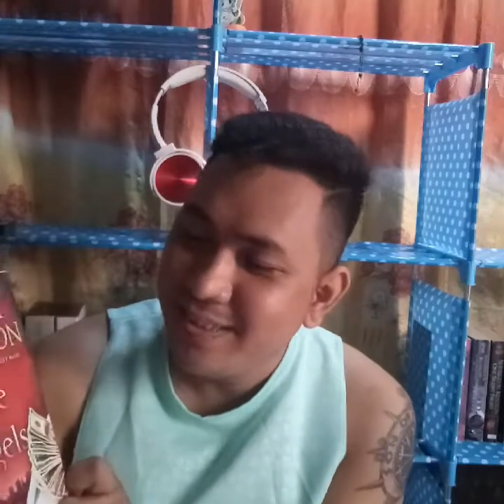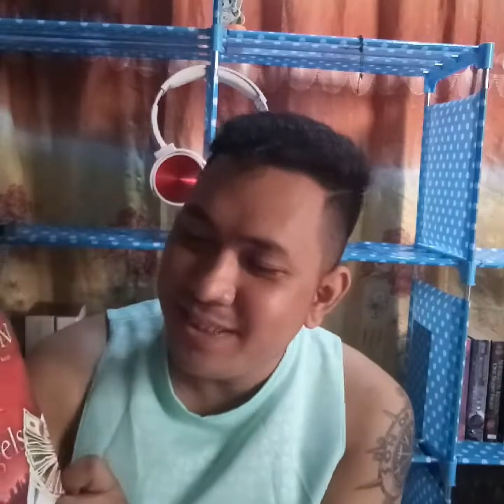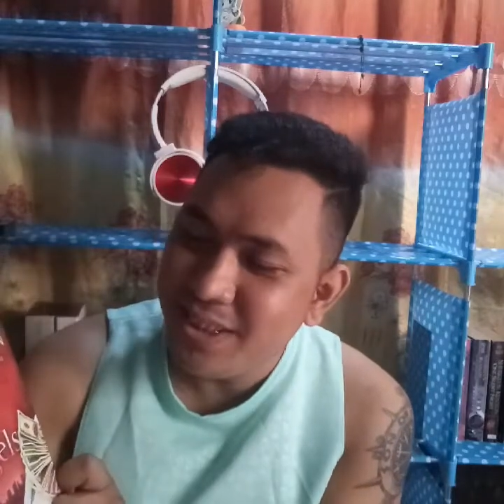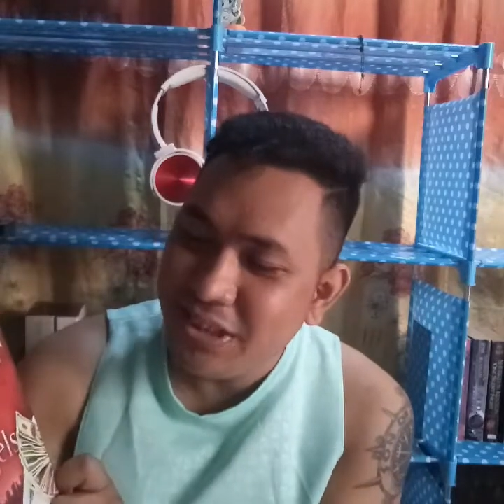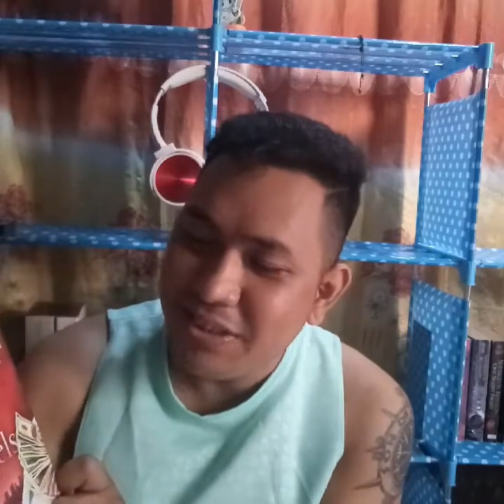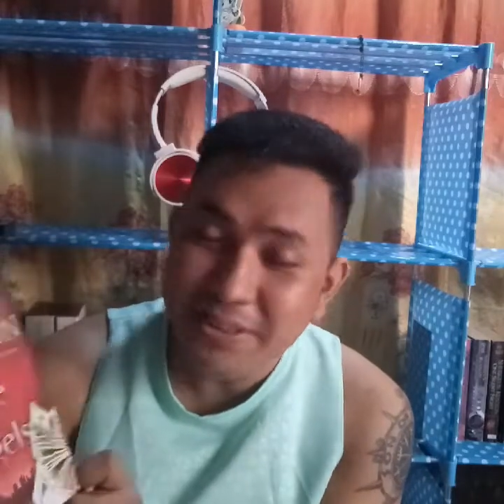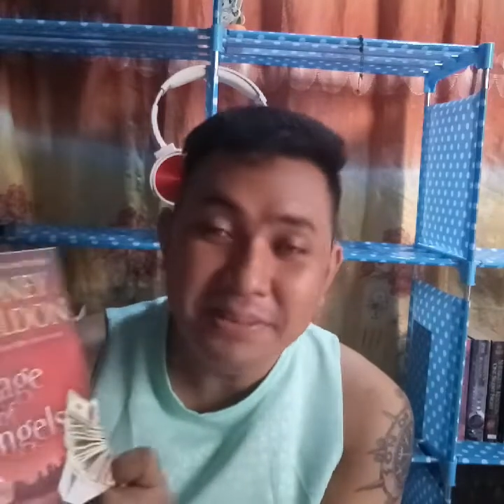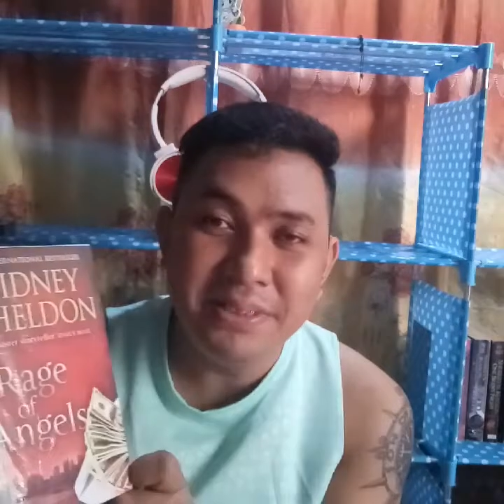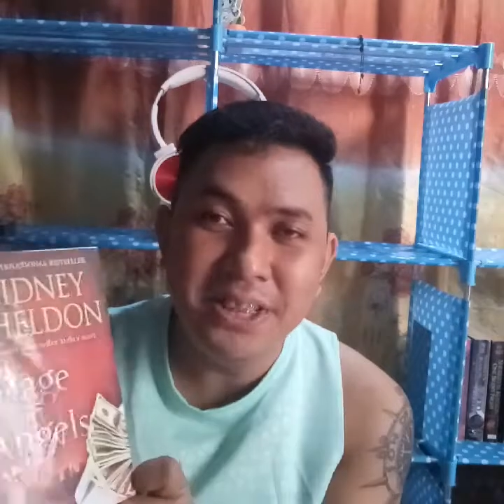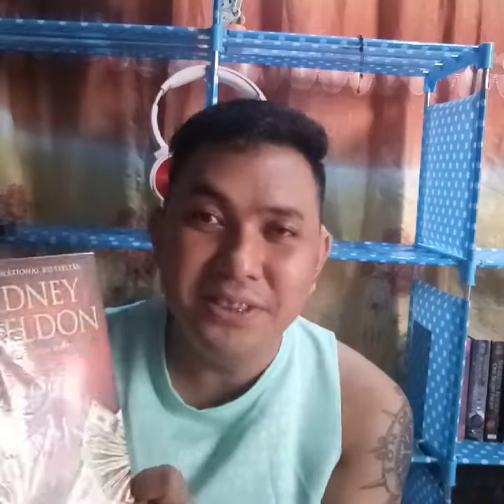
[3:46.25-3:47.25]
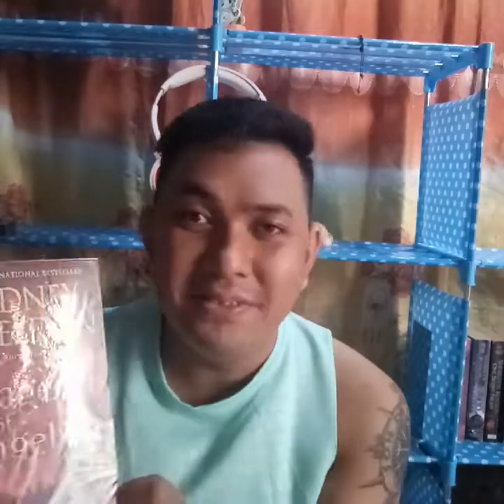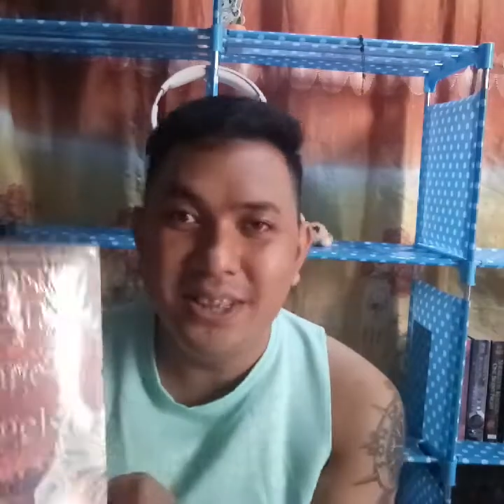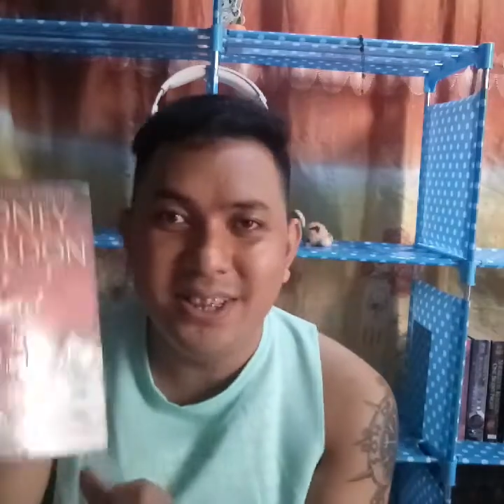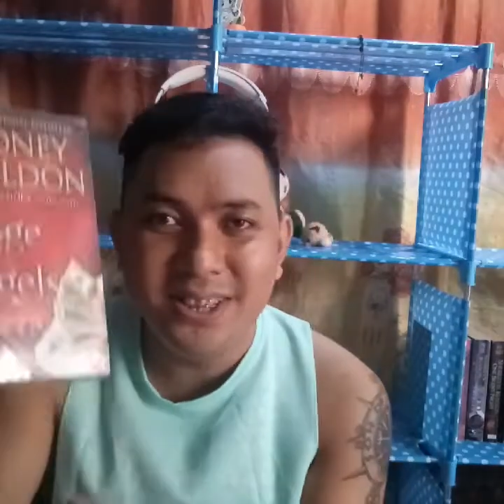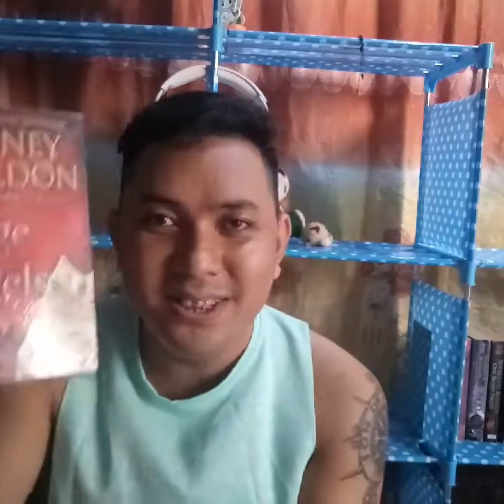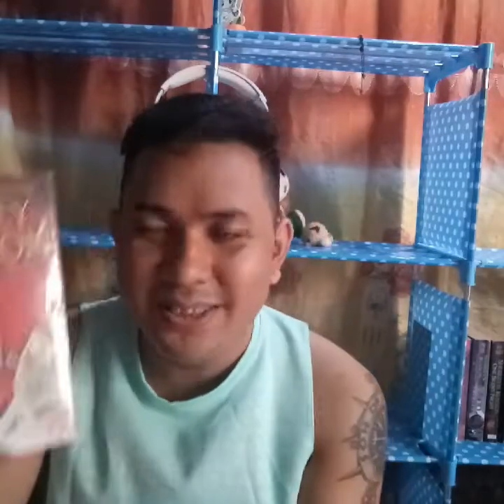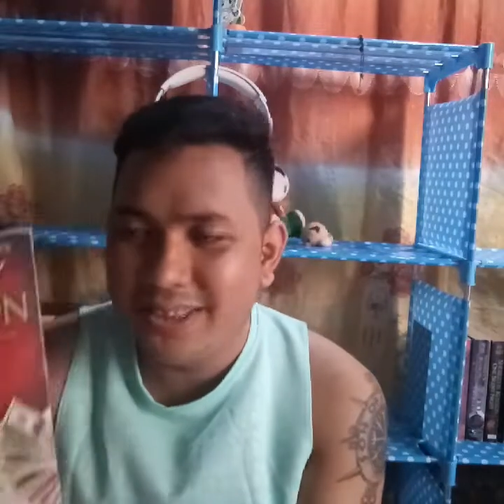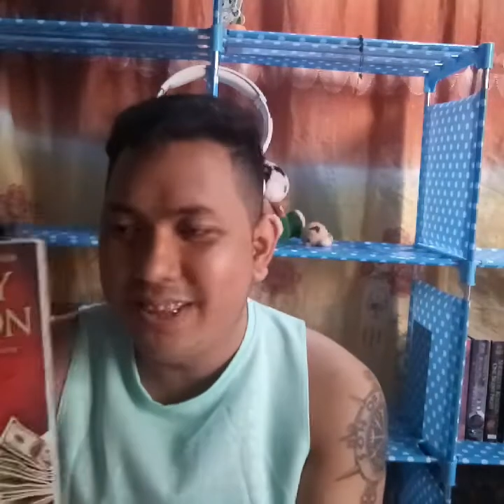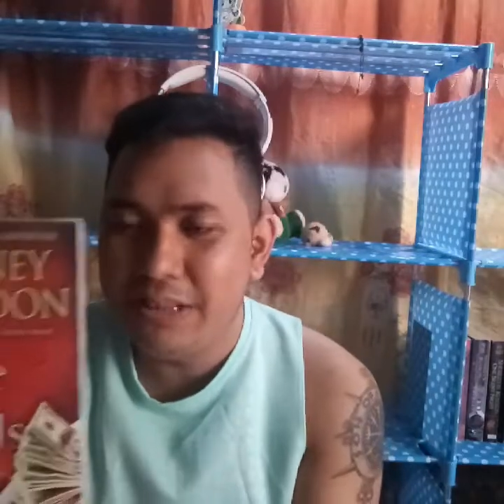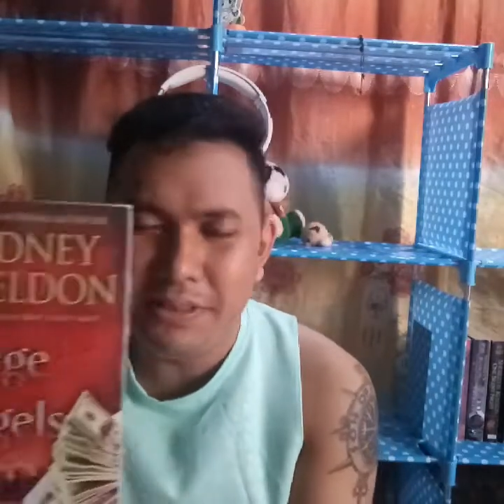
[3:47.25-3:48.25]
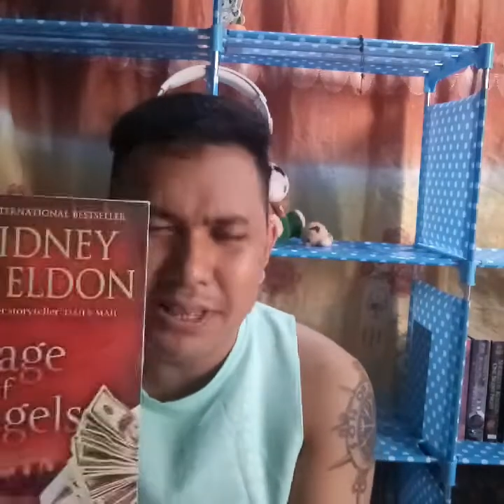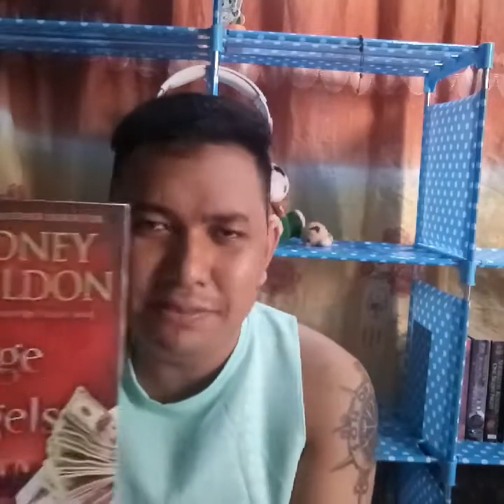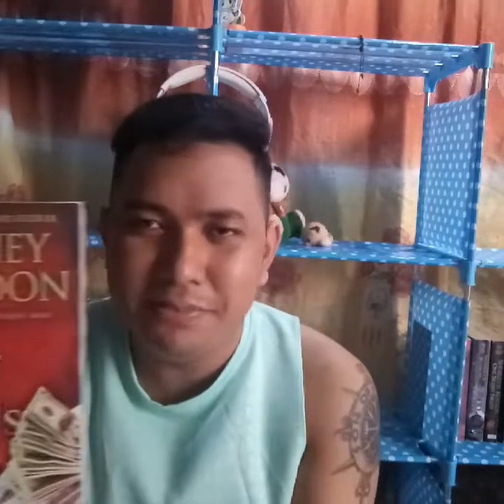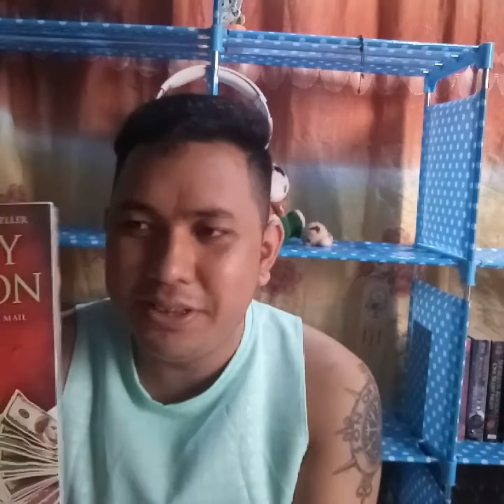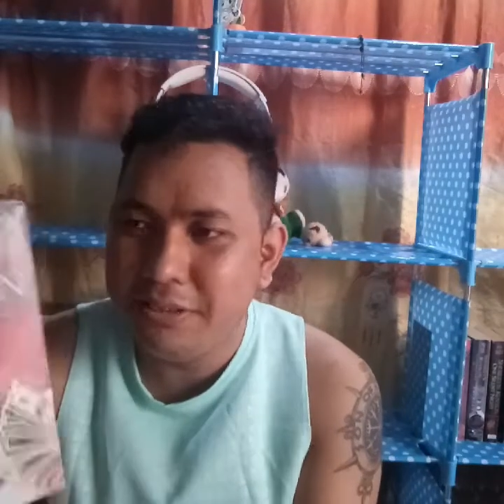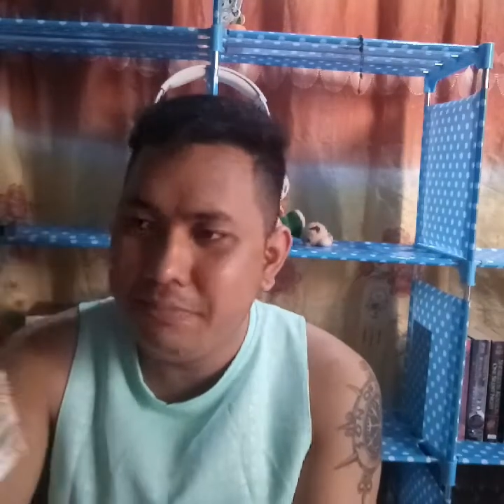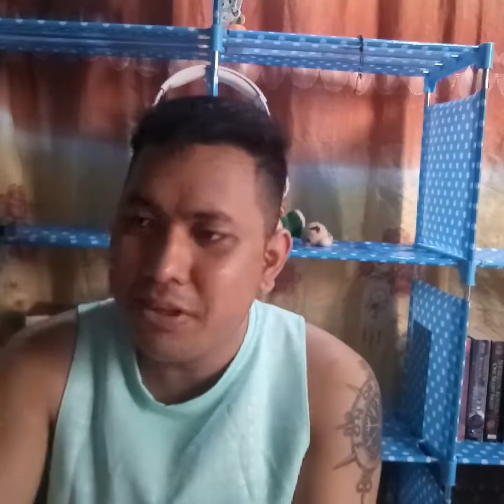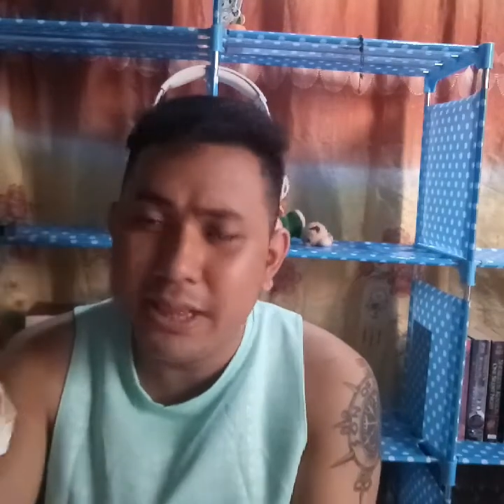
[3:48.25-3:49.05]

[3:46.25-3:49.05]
Sidney Sheldon, Rage of Angels. This one is a very good book.